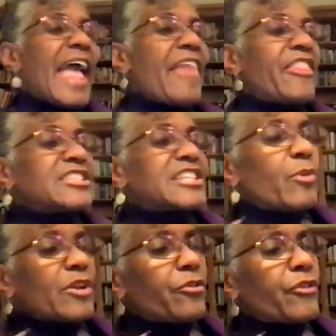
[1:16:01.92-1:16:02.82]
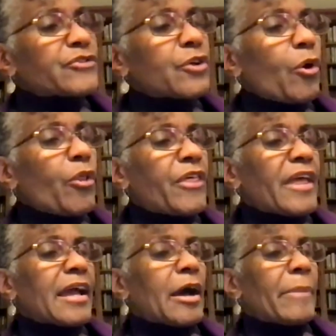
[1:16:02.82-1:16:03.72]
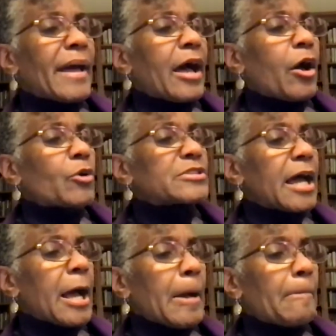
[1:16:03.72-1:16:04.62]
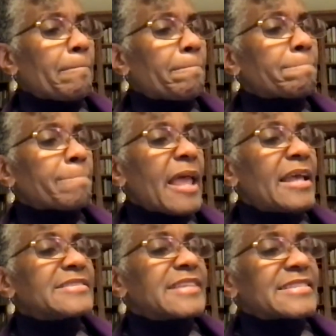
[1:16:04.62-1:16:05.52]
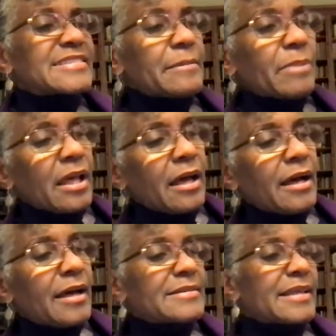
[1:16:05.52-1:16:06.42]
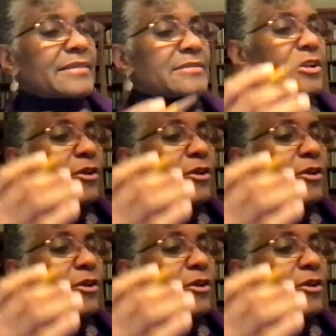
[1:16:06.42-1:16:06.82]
And then she went through this whole thing about dusty blonde and, you know,